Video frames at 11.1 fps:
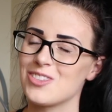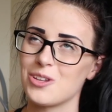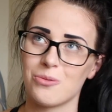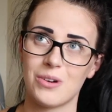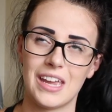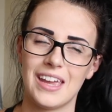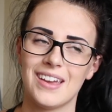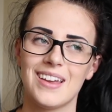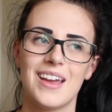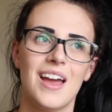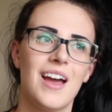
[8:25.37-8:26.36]
3,
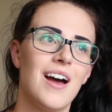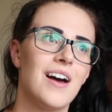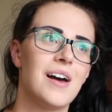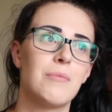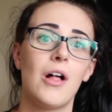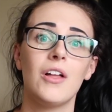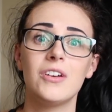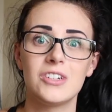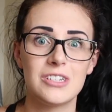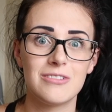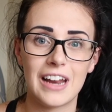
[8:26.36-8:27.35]
all
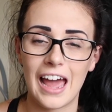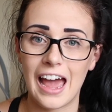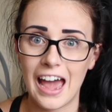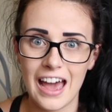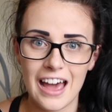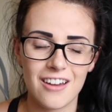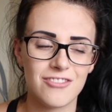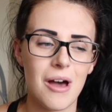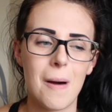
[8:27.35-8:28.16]
under 2.5.